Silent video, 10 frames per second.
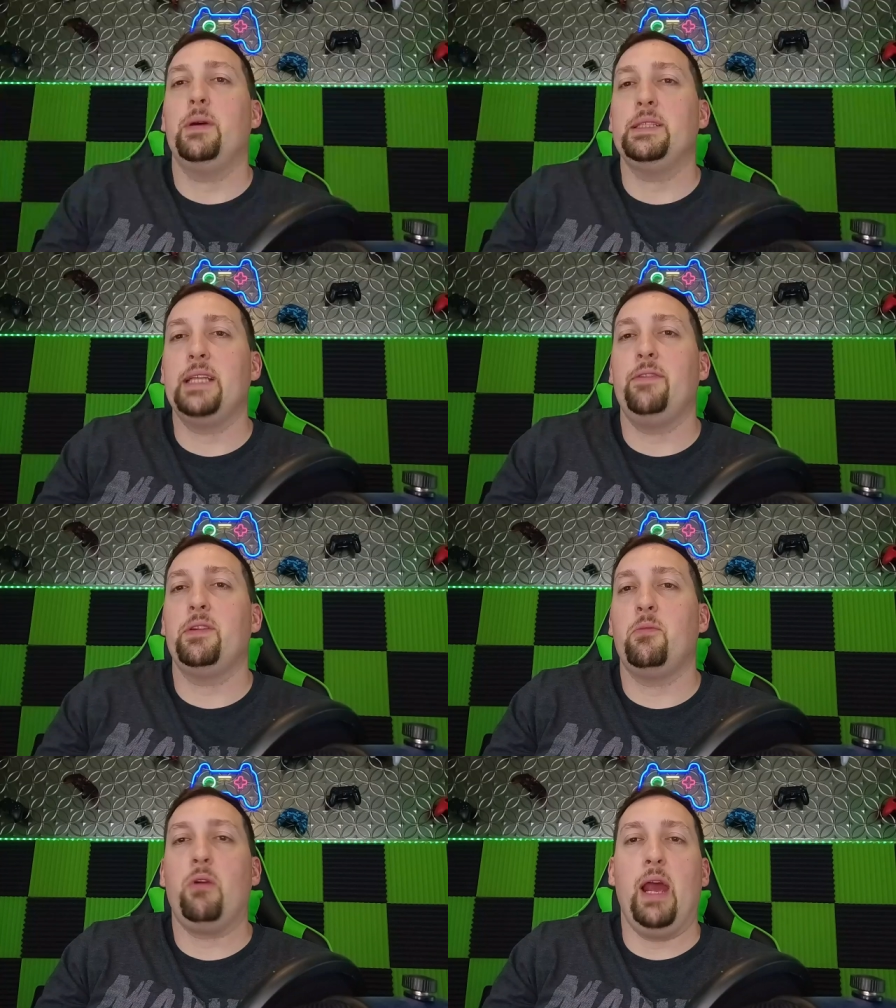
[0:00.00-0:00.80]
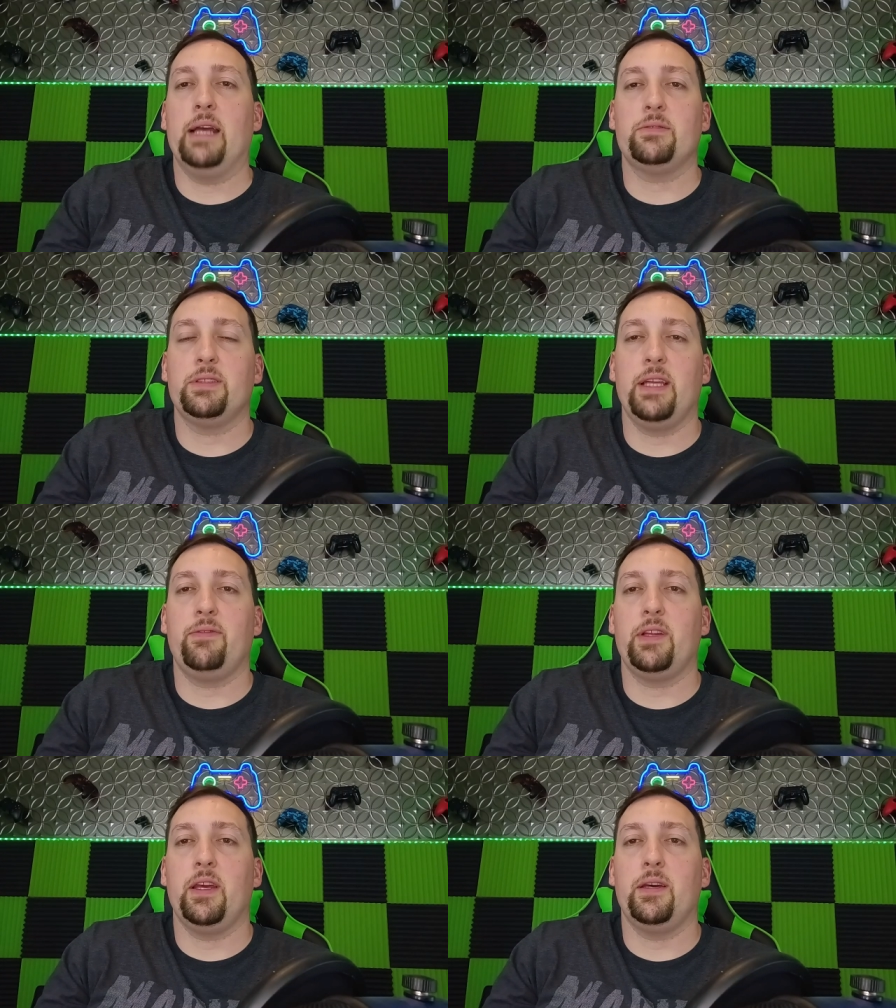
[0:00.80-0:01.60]
but he's definitely more agile. He's
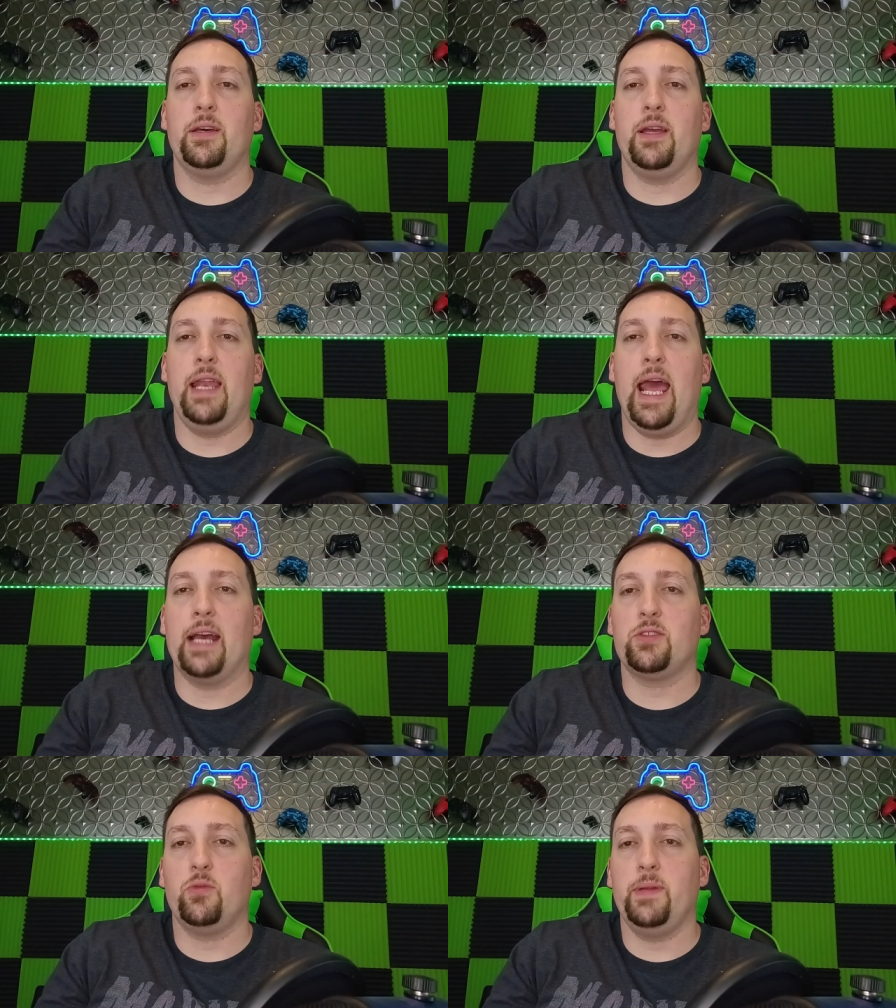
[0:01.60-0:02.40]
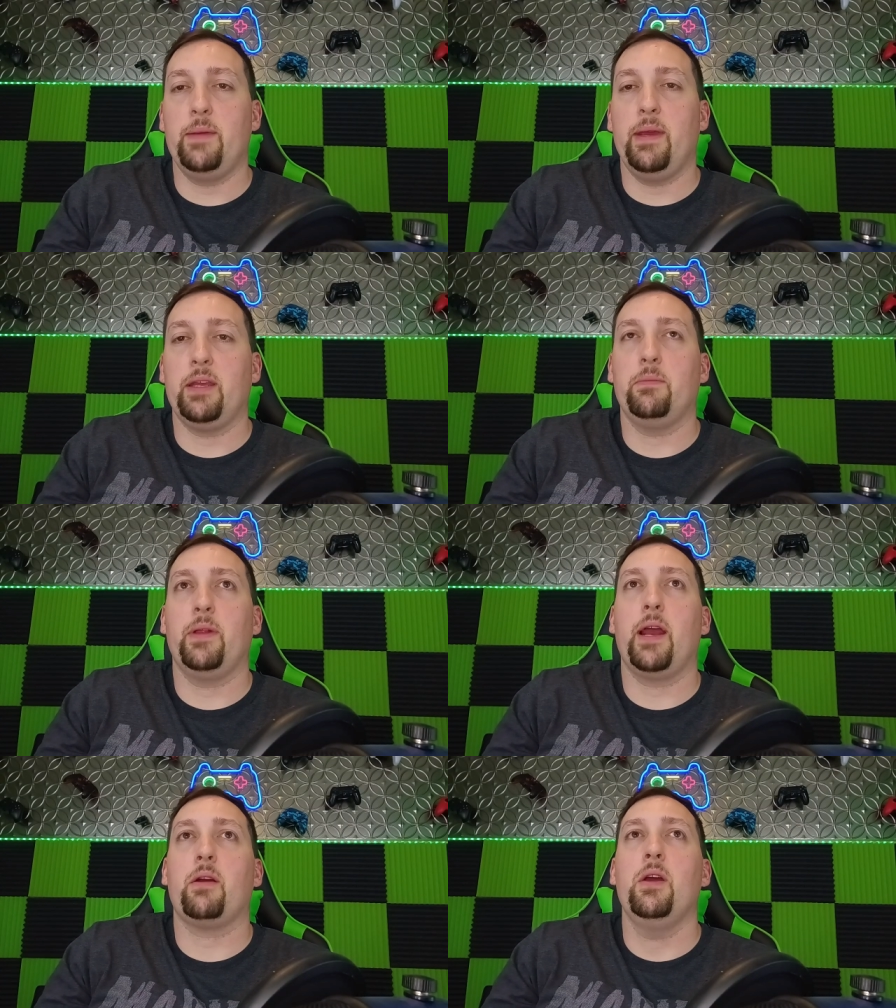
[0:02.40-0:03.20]
definitely an actual playmaking
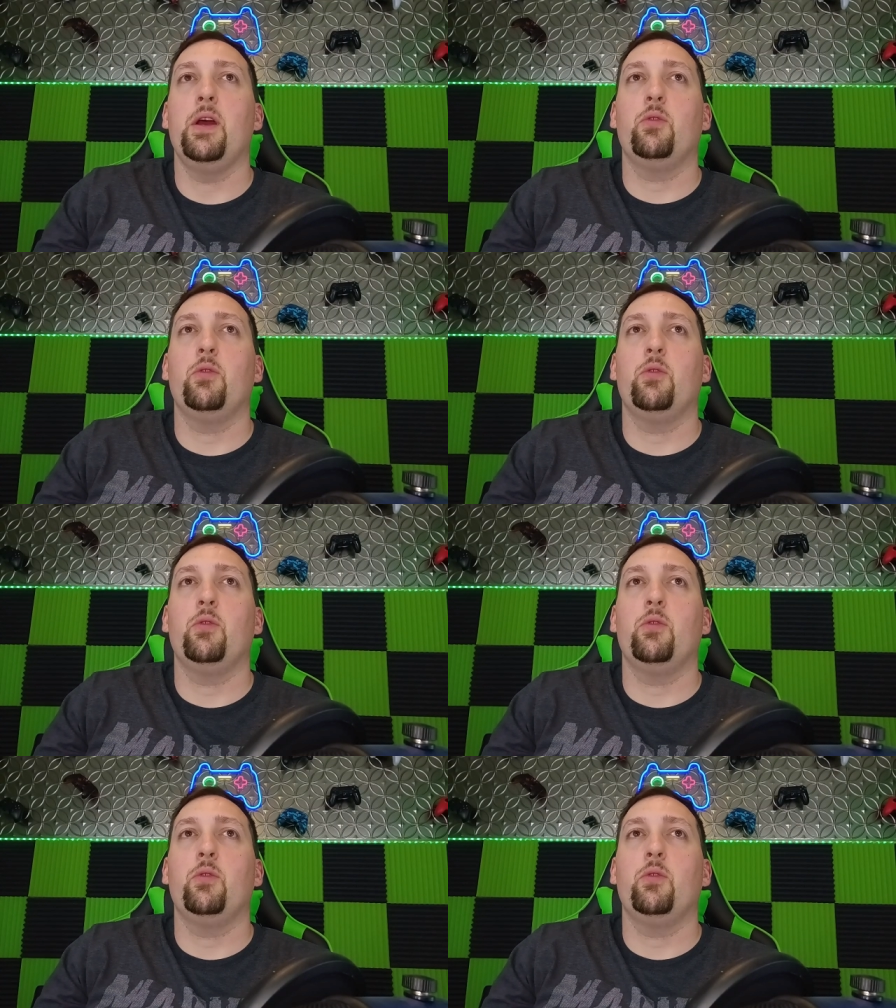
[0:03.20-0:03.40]
player,